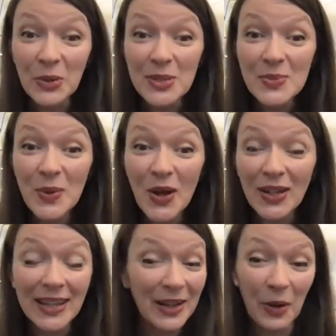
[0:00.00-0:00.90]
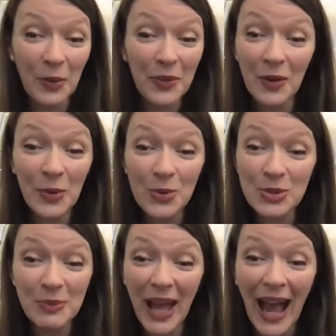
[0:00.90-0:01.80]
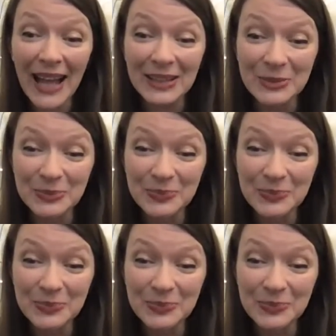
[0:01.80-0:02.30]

is working on the autumn cowl?